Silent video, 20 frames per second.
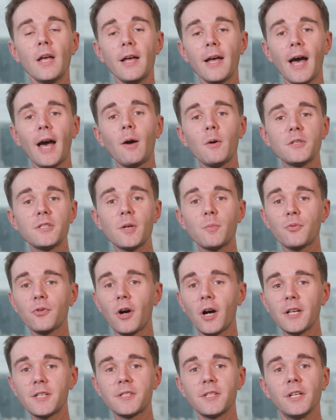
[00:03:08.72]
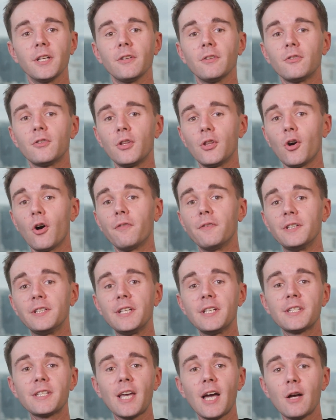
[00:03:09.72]
How is their pricing? Do they offer
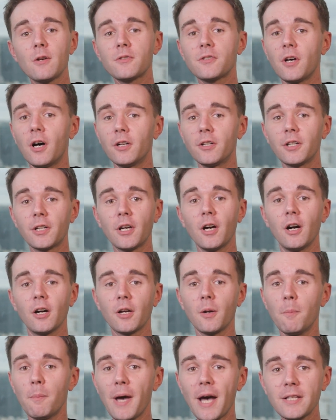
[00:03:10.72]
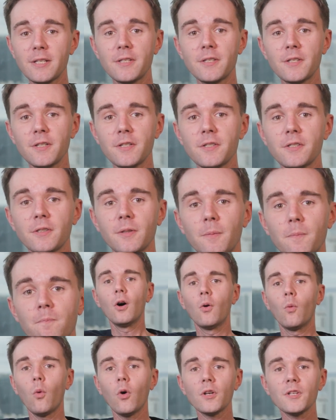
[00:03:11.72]
discounts to undercut competitors?
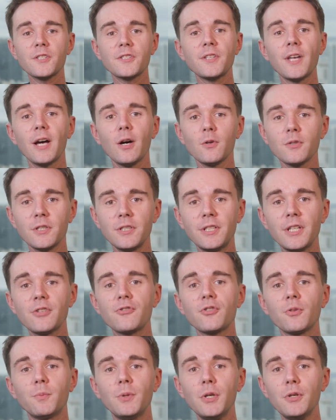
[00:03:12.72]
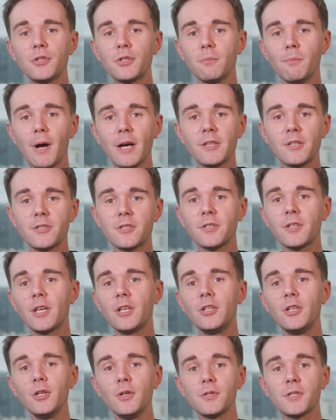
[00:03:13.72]
What sales and distribution methods are they
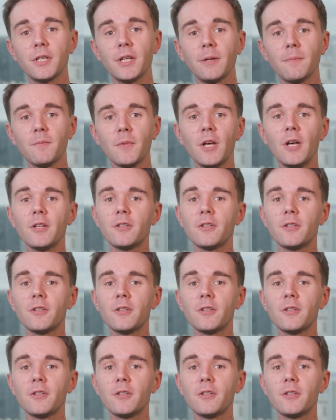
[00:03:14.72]
using?